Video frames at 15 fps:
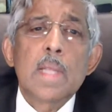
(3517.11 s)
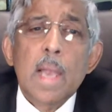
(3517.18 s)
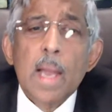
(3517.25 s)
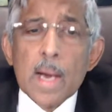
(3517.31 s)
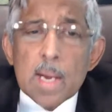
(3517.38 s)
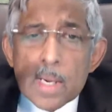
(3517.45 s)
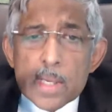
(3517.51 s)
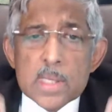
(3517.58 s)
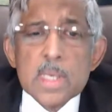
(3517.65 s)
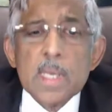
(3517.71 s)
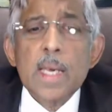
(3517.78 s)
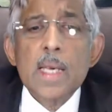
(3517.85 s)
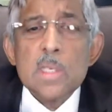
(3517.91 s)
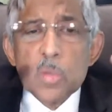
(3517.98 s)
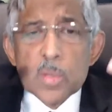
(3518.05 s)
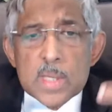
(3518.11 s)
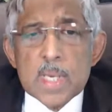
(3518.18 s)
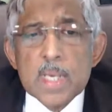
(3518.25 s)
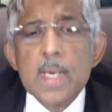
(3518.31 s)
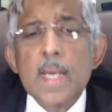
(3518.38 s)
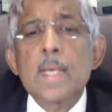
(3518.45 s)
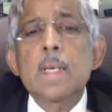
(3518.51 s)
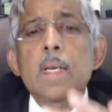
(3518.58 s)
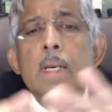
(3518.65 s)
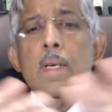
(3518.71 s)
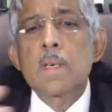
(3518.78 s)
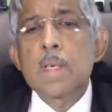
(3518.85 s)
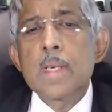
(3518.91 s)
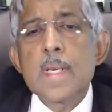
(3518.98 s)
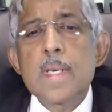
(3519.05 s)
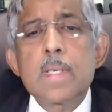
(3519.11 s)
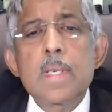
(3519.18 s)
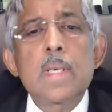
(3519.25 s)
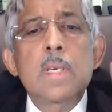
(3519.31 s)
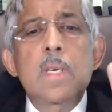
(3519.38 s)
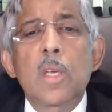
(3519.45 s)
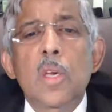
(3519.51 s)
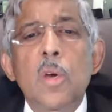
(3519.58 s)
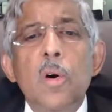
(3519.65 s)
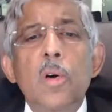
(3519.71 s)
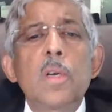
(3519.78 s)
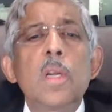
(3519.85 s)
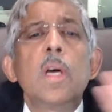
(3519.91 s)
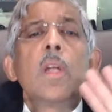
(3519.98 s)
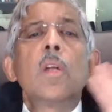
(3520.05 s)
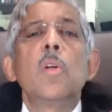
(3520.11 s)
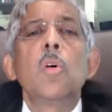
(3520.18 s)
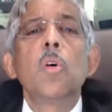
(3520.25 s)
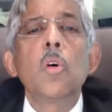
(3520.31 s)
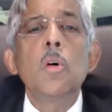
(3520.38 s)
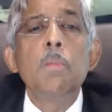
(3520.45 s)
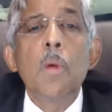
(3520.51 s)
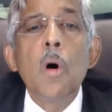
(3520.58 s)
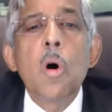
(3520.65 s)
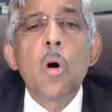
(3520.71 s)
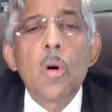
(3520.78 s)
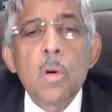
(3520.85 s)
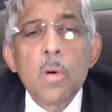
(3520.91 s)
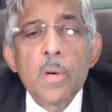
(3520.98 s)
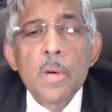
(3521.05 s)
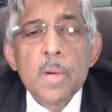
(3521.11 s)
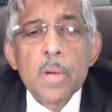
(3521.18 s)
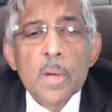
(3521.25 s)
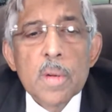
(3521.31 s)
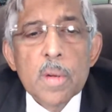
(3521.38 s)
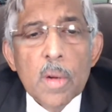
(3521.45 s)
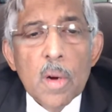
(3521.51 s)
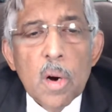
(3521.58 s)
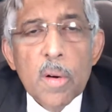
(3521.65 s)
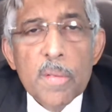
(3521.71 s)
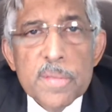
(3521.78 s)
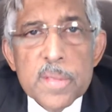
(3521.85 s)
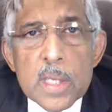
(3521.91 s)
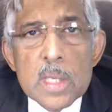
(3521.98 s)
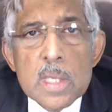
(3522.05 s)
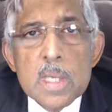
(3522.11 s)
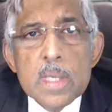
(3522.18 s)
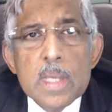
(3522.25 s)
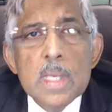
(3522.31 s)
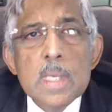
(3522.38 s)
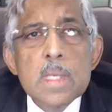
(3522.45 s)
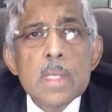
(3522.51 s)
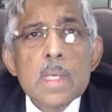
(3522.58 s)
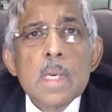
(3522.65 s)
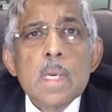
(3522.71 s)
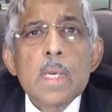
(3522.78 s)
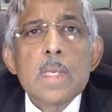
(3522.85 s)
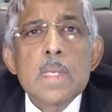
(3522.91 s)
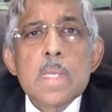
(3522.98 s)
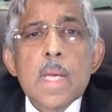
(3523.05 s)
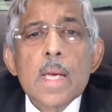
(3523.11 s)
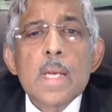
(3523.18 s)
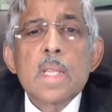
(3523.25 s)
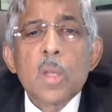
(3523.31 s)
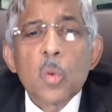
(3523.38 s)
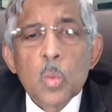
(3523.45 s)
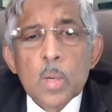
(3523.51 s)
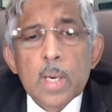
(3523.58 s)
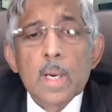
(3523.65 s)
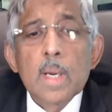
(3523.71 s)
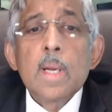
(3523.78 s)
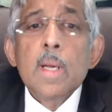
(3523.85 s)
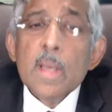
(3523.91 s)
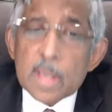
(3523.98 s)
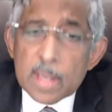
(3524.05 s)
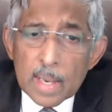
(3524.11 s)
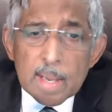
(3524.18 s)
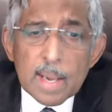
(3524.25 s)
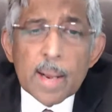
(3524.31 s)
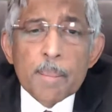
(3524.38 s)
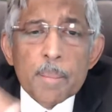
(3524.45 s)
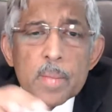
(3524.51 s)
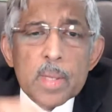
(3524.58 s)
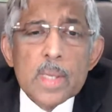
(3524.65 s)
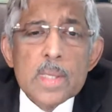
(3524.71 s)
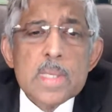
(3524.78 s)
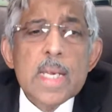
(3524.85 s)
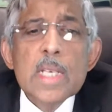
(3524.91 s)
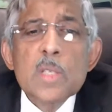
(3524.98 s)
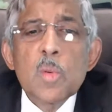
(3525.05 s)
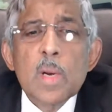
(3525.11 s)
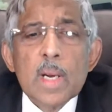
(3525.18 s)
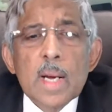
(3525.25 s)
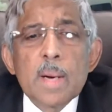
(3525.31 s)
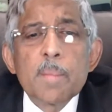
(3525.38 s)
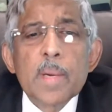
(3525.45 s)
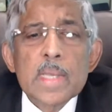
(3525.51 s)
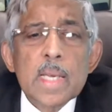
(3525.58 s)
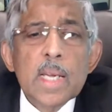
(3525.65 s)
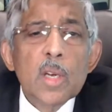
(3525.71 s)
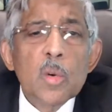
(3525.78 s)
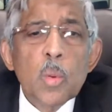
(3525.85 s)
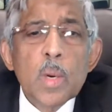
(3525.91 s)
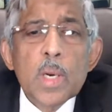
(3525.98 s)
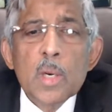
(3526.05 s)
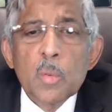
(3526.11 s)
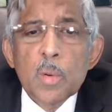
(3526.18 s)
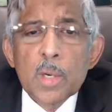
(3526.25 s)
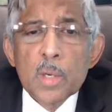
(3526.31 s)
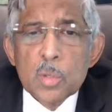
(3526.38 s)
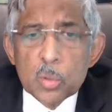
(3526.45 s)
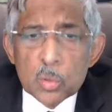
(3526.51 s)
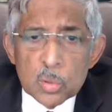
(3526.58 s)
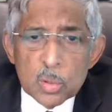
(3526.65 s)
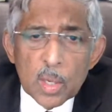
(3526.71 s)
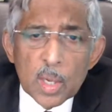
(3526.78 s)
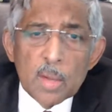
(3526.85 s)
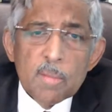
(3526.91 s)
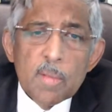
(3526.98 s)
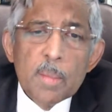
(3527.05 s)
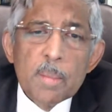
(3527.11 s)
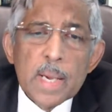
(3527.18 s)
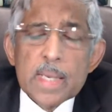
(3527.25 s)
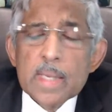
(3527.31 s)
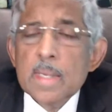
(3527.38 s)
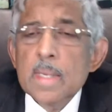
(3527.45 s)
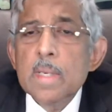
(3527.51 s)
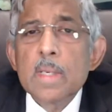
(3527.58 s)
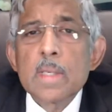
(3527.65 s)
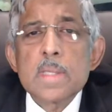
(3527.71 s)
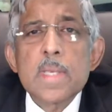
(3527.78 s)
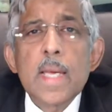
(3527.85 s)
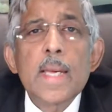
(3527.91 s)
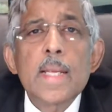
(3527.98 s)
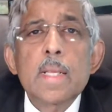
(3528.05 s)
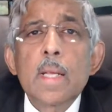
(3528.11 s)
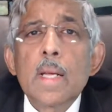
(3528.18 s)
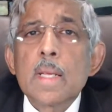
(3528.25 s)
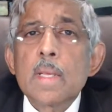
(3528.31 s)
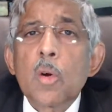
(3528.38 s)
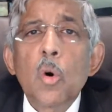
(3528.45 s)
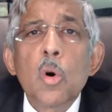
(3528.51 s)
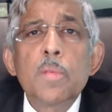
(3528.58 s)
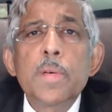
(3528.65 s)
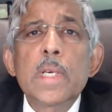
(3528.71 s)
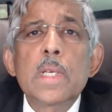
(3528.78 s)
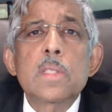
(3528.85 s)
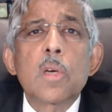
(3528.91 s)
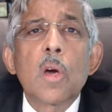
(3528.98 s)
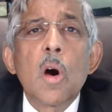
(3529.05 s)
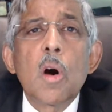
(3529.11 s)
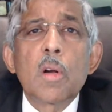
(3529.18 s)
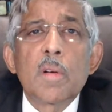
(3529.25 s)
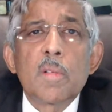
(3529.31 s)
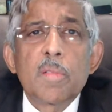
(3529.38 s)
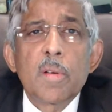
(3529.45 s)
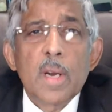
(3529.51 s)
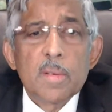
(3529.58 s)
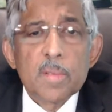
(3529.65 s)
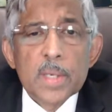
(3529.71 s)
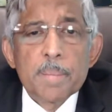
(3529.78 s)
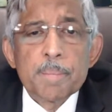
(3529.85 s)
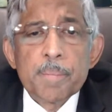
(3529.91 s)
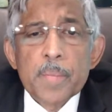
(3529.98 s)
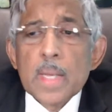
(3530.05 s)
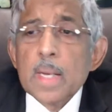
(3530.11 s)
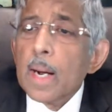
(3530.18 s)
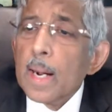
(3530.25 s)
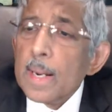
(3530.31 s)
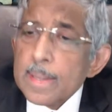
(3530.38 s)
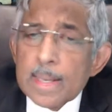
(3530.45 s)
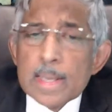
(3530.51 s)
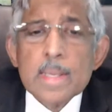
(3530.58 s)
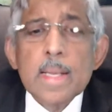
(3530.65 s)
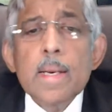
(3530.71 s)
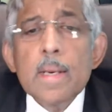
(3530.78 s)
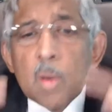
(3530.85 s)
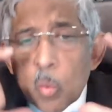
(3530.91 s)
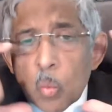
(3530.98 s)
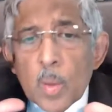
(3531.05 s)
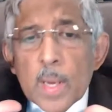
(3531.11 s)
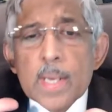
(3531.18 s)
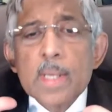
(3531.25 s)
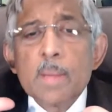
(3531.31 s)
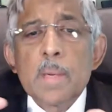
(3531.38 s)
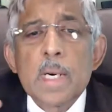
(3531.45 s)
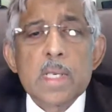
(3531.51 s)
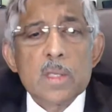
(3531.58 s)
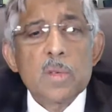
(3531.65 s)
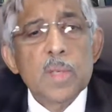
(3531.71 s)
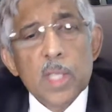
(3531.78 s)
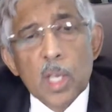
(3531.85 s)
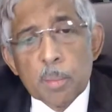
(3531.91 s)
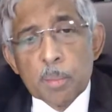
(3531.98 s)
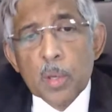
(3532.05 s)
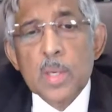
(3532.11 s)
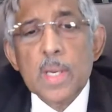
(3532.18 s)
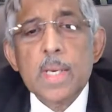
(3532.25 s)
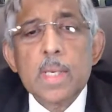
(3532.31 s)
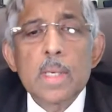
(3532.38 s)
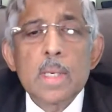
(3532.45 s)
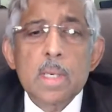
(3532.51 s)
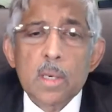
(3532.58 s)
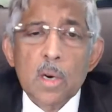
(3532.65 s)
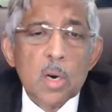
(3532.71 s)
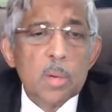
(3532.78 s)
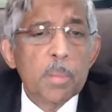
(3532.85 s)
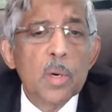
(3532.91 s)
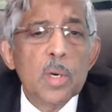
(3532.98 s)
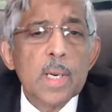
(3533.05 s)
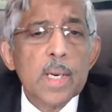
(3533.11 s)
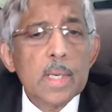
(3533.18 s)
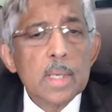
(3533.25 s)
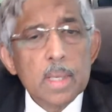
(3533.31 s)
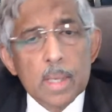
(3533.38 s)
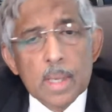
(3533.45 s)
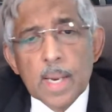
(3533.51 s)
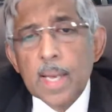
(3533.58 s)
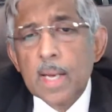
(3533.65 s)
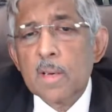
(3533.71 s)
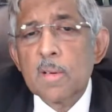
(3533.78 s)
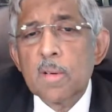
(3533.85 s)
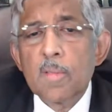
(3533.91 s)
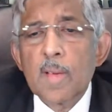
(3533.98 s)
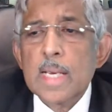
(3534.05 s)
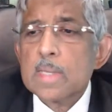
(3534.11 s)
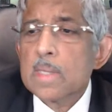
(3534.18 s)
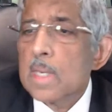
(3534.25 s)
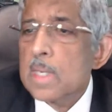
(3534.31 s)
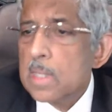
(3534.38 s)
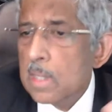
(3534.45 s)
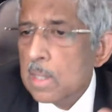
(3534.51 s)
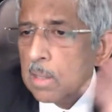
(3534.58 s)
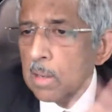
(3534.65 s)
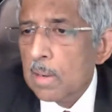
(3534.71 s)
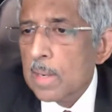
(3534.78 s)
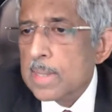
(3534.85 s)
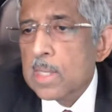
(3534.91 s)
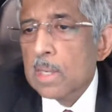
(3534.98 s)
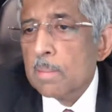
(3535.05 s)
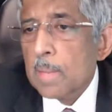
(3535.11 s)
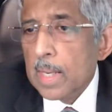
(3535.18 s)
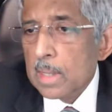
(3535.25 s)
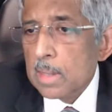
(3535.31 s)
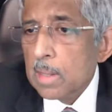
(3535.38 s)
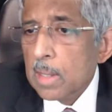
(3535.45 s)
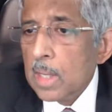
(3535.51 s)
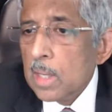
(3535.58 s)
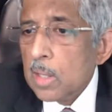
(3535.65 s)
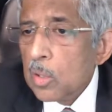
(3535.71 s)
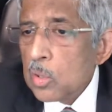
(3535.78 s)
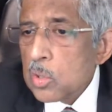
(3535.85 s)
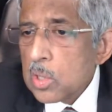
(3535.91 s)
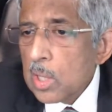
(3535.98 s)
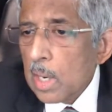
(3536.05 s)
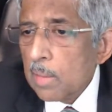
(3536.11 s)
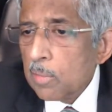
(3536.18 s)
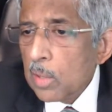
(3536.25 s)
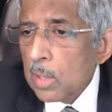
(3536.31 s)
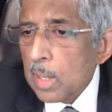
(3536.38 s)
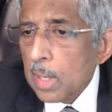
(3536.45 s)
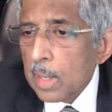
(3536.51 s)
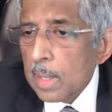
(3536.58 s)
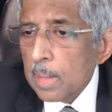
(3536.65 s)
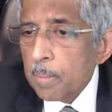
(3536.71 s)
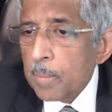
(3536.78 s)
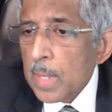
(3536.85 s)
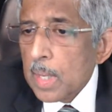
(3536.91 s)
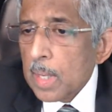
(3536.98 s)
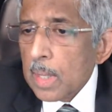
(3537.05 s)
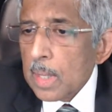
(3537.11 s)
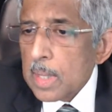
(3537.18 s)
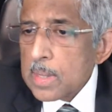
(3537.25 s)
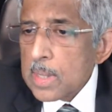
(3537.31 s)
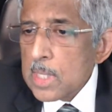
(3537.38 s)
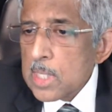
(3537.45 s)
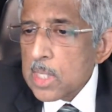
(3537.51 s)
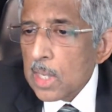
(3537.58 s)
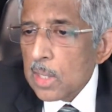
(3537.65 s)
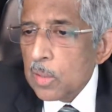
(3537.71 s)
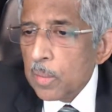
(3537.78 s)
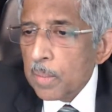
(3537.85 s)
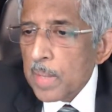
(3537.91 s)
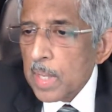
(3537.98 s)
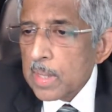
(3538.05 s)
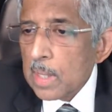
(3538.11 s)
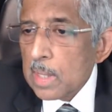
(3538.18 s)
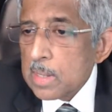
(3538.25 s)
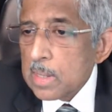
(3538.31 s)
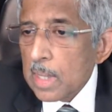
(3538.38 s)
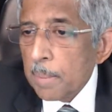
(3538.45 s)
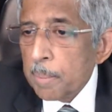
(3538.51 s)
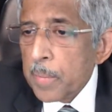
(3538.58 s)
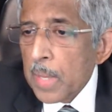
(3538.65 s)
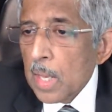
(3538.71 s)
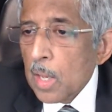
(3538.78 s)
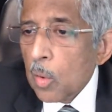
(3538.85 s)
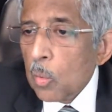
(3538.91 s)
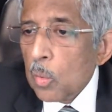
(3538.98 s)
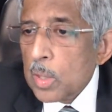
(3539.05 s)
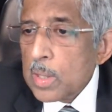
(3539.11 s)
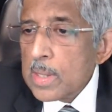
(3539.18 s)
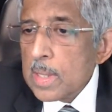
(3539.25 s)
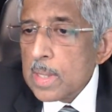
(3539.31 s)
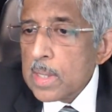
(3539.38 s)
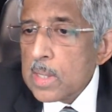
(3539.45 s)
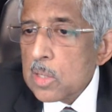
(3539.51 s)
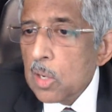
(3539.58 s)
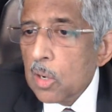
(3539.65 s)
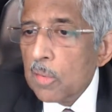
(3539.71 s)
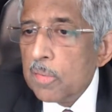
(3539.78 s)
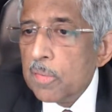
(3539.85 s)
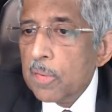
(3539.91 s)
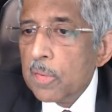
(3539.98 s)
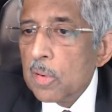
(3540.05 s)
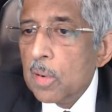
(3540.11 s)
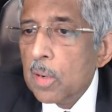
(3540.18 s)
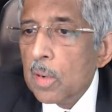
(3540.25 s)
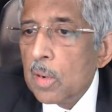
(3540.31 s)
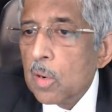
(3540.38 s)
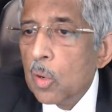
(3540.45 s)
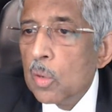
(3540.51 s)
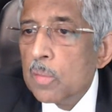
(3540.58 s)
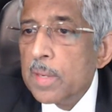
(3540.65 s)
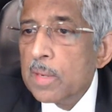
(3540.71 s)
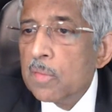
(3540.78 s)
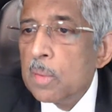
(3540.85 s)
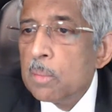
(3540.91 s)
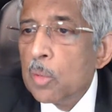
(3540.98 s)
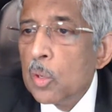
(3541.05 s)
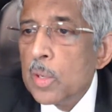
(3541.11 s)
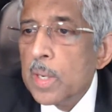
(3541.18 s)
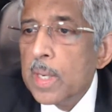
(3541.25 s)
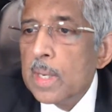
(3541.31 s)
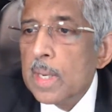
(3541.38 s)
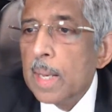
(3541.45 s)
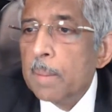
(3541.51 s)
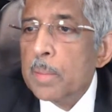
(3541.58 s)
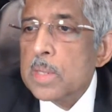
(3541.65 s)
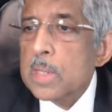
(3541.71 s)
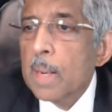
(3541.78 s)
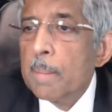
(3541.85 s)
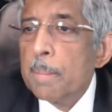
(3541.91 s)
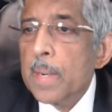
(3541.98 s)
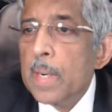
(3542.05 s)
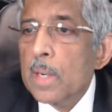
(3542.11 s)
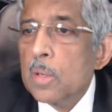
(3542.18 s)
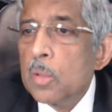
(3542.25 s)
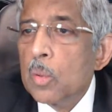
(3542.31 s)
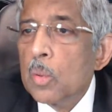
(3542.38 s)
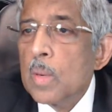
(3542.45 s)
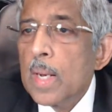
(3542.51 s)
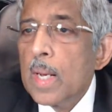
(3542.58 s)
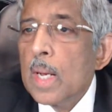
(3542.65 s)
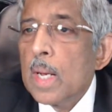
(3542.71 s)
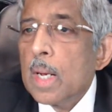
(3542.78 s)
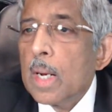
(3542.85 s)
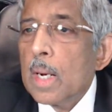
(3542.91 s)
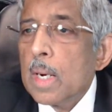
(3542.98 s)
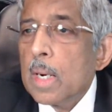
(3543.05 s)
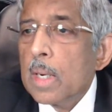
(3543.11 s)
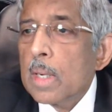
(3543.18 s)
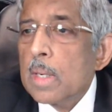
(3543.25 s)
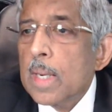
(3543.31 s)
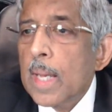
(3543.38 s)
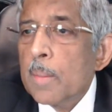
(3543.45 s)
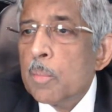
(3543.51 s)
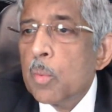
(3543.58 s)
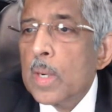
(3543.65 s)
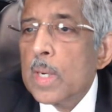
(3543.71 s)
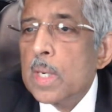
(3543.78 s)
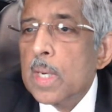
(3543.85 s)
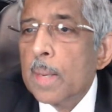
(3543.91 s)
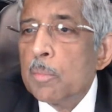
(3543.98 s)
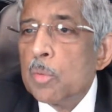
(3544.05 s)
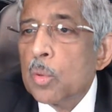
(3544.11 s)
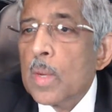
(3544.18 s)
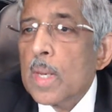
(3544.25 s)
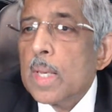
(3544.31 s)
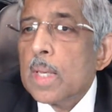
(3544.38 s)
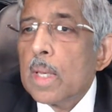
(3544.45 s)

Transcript: The last case was detected, treated, cured. No more of this disease is there in the world. It will come. A stage will come. I think in 2022, we might hear saying COVID is gone forever. Until then, wear the mask. Whether you're protected, not protected, take vaccination, doesn't matter. You still have to take it. Tasin Chako. Hi, Tasin. What is the risk of COVID for Modi type as compared to type 1, type 2?